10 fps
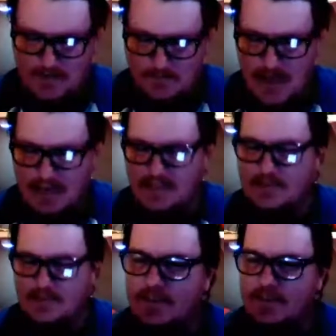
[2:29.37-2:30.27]

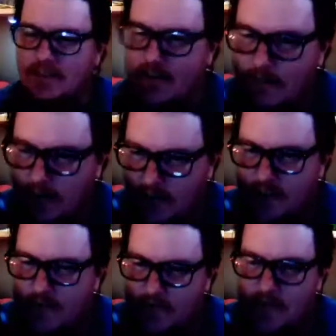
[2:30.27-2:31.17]
Masters of the Universe
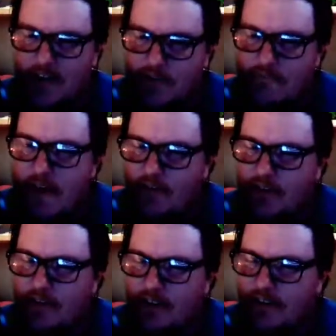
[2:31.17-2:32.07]
figure you ever
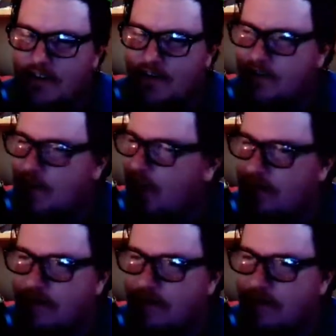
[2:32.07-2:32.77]
collected as a child?